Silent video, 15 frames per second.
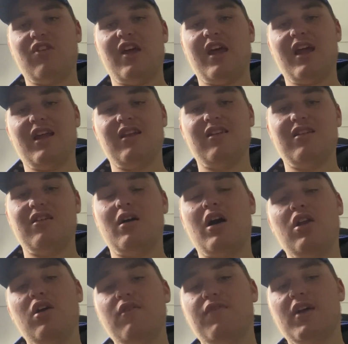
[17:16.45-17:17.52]
And I
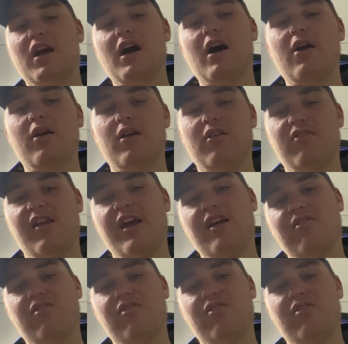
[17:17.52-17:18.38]
know Vicario's out,